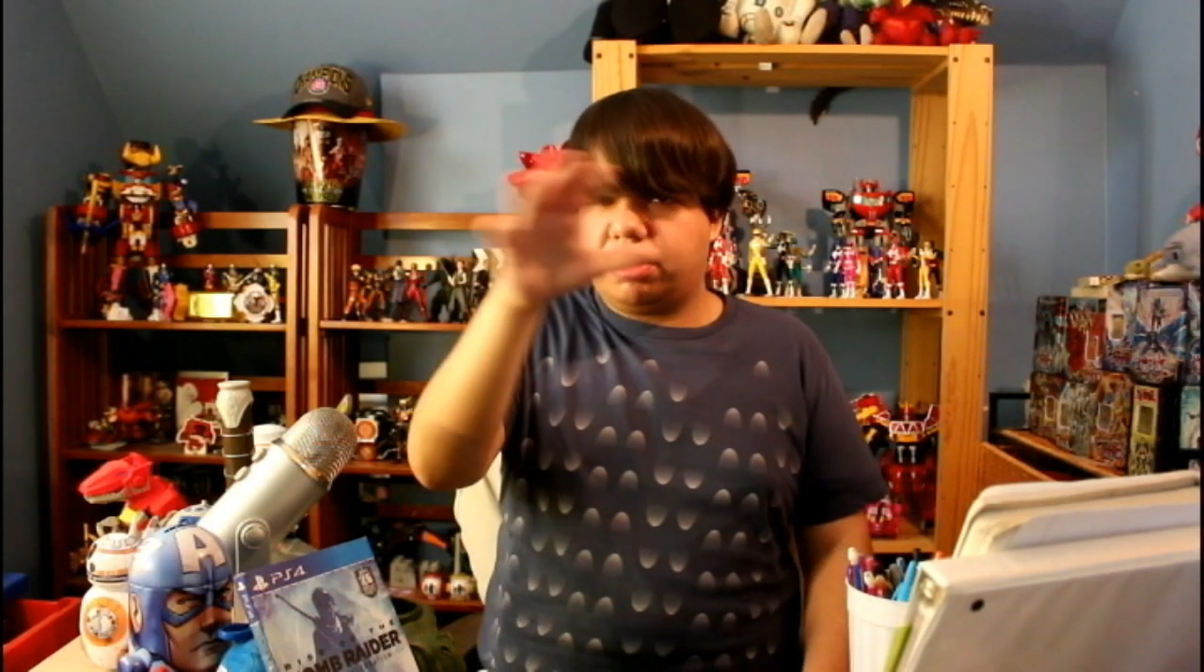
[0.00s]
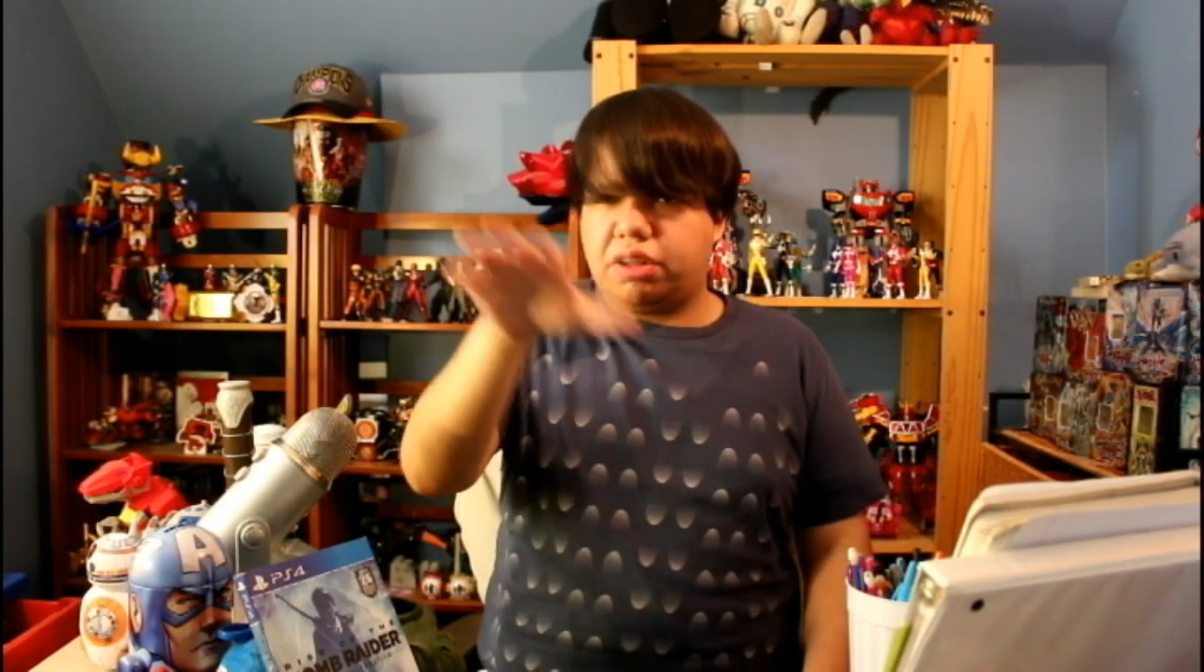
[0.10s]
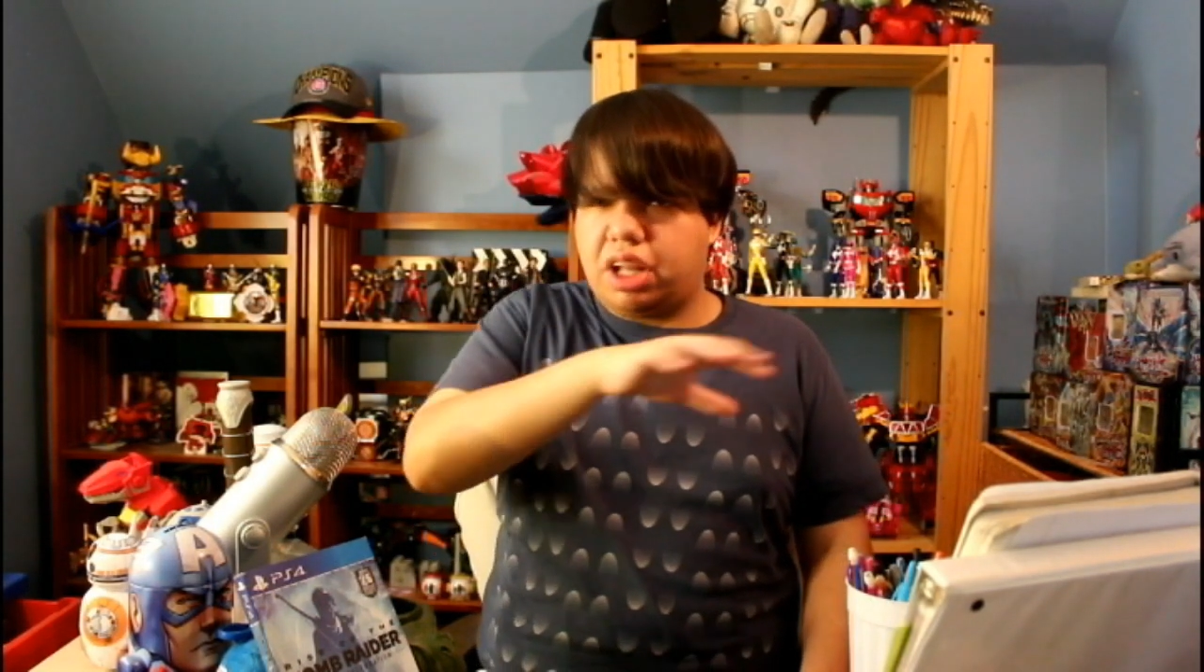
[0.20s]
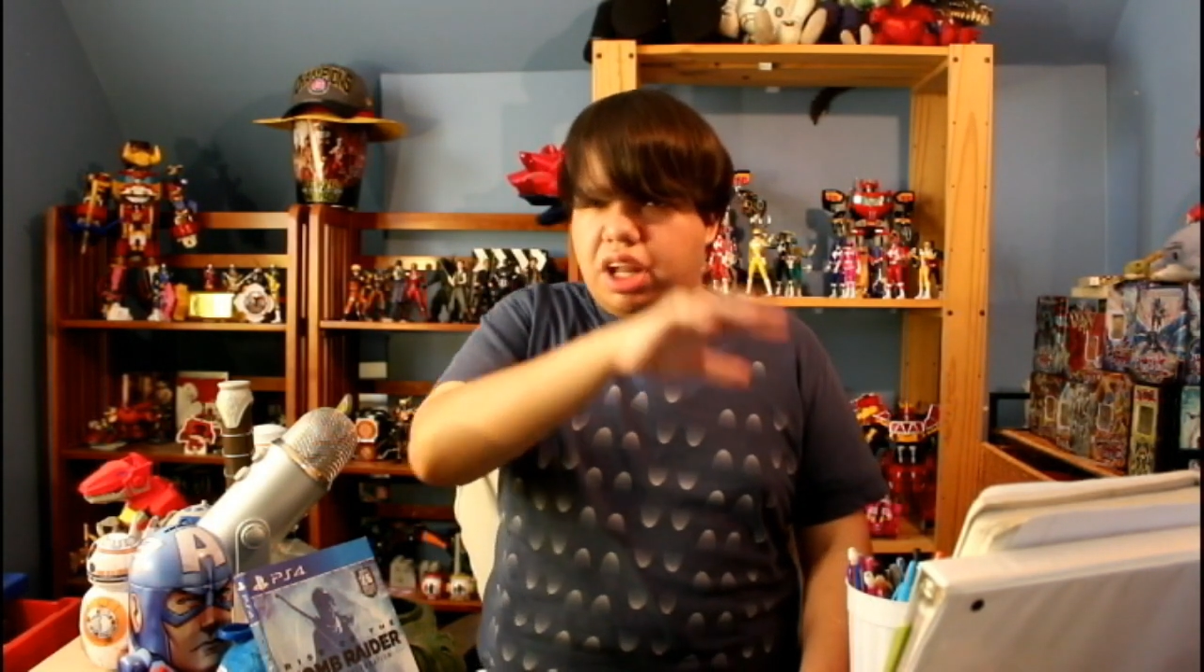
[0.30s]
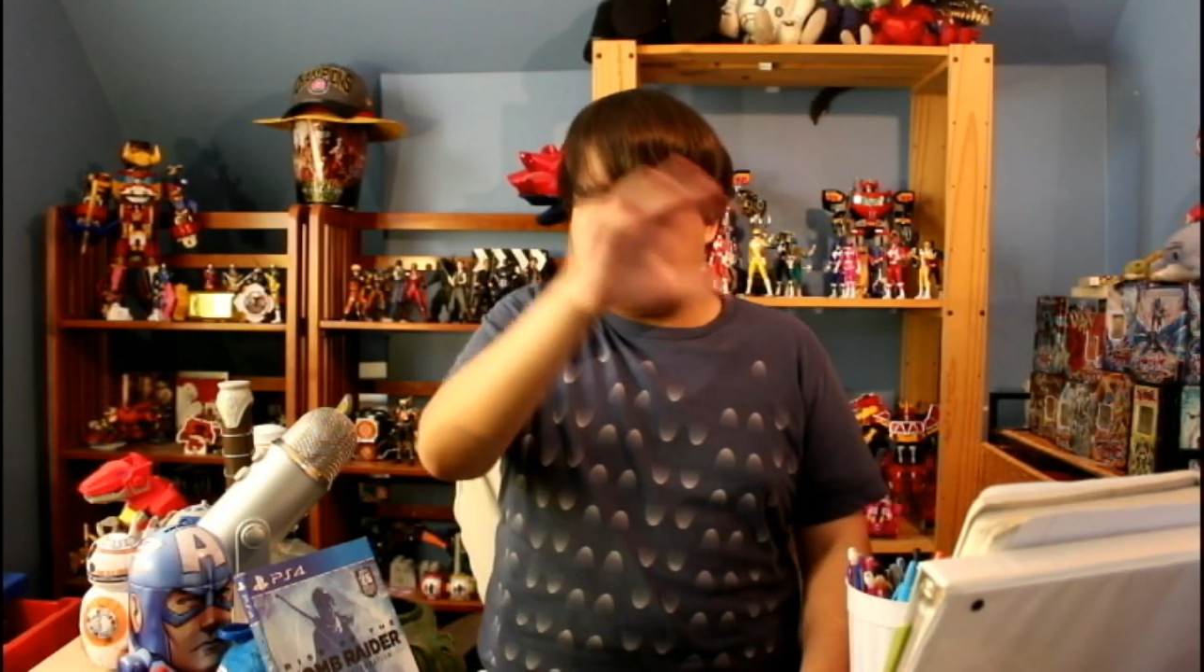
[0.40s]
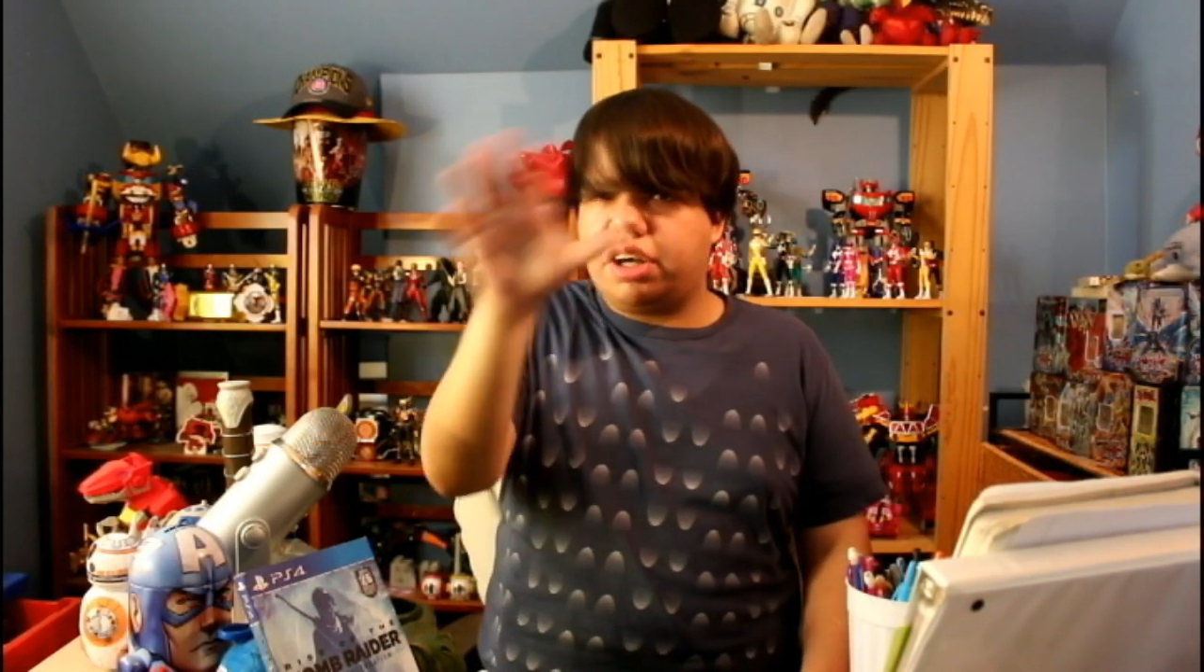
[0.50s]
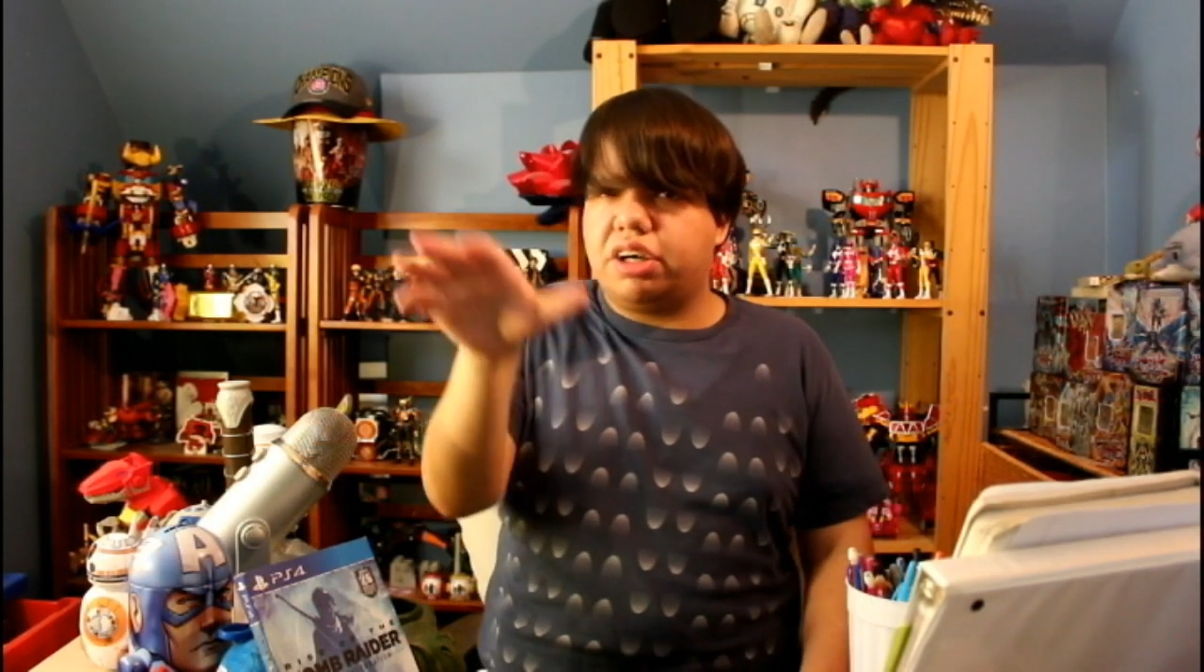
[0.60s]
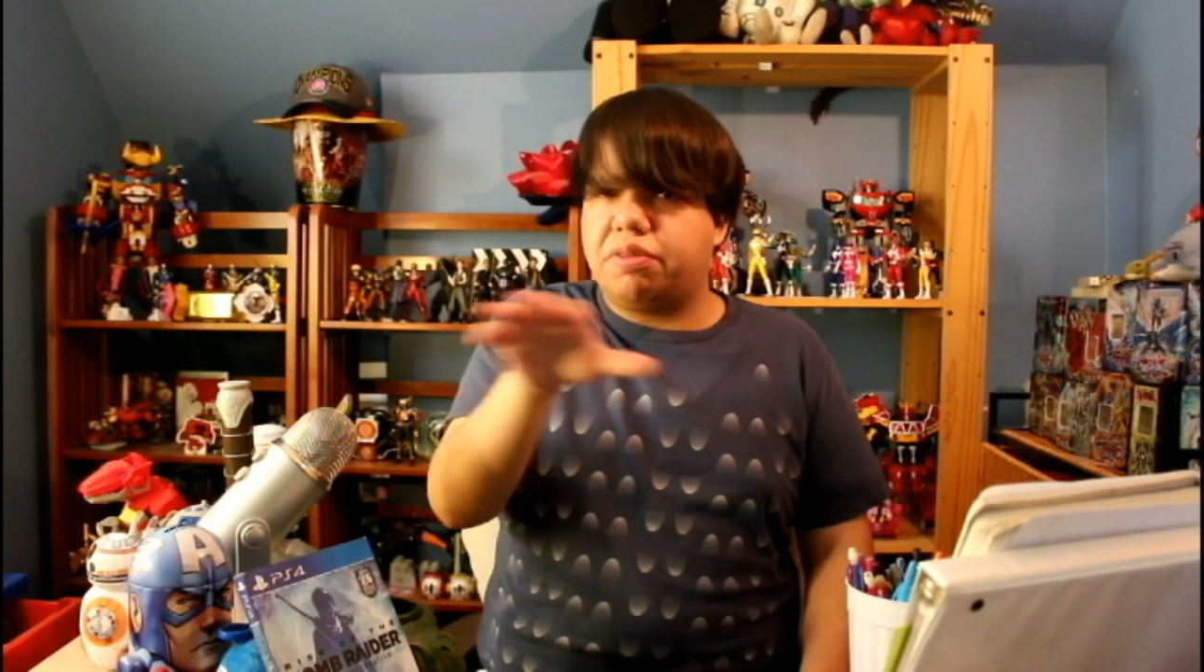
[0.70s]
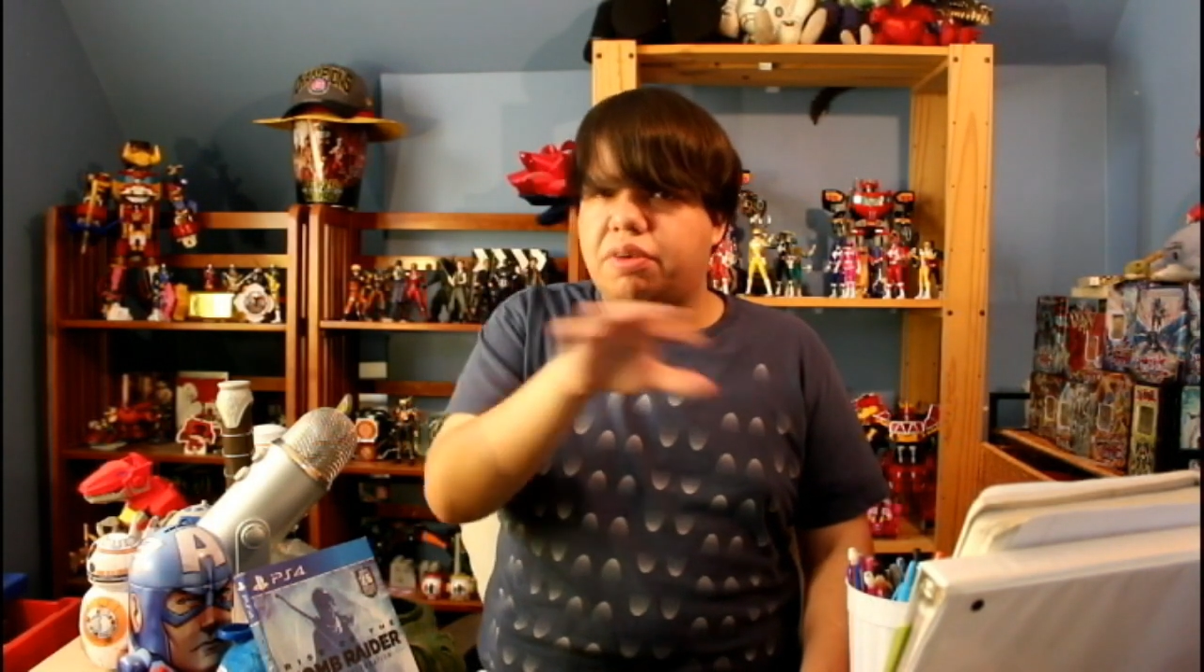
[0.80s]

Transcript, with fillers: the character that